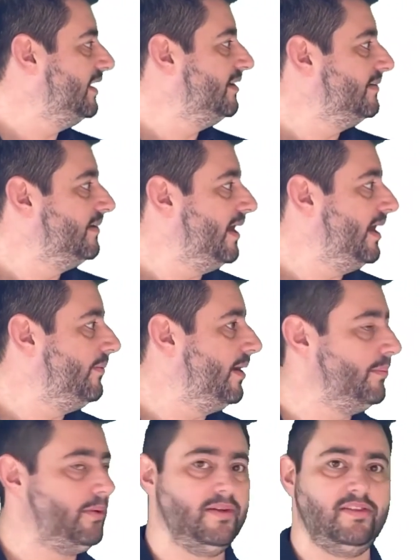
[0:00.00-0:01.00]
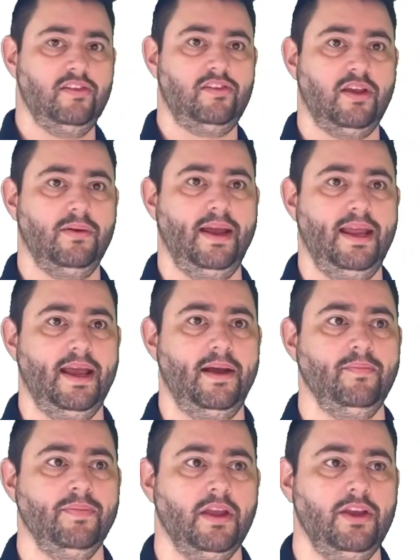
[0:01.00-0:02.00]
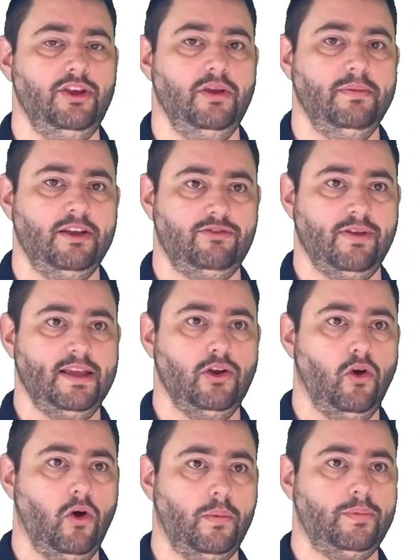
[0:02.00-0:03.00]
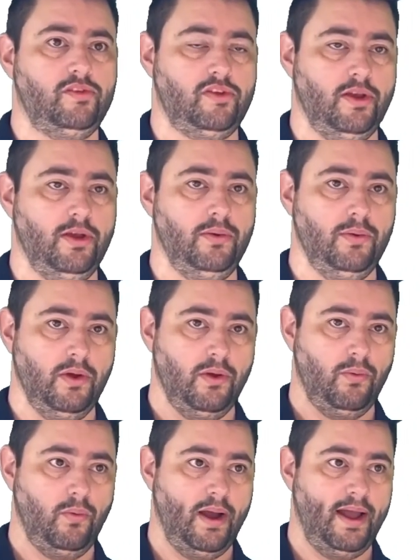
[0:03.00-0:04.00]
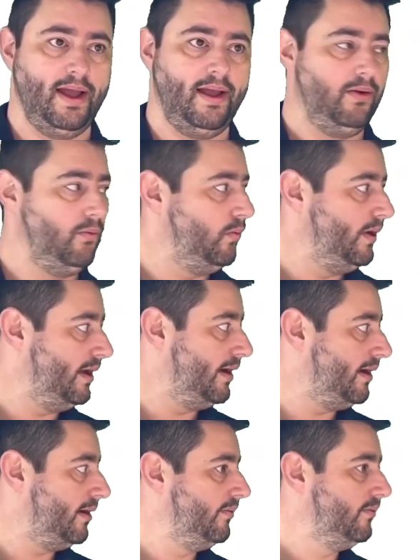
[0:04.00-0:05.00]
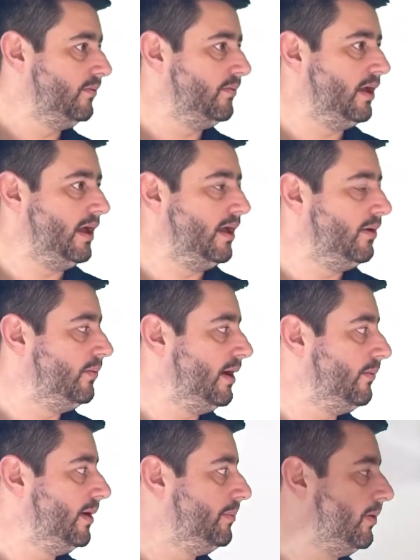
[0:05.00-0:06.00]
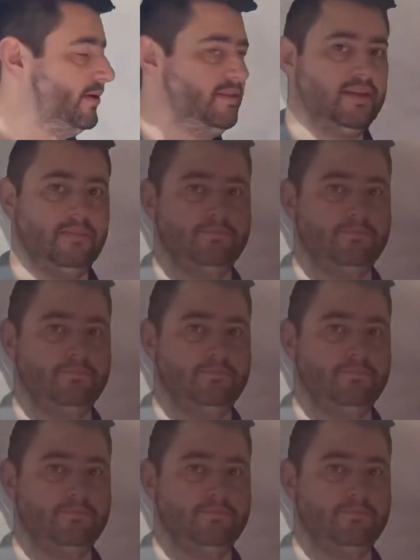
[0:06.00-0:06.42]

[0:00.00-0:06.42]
where I'm pointing to here, you're measuring up to where we're pointing.